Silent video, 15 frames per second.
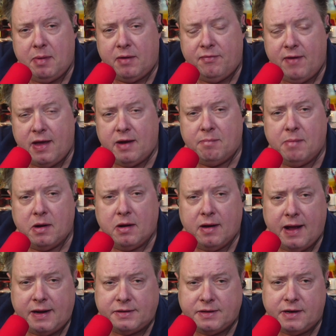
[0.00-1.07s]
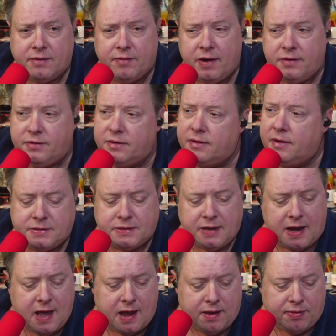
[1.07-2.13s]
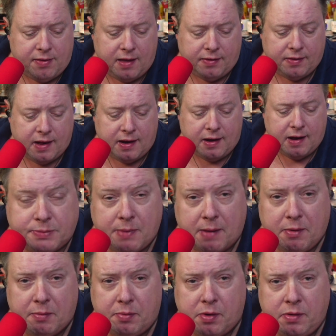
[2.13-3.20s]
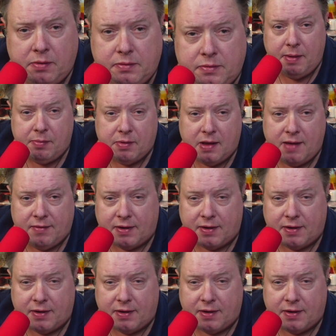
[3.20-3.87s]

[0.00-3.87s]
I'm a big fan of Miller Lite's innovation. This is the kind of thing that is memorable and people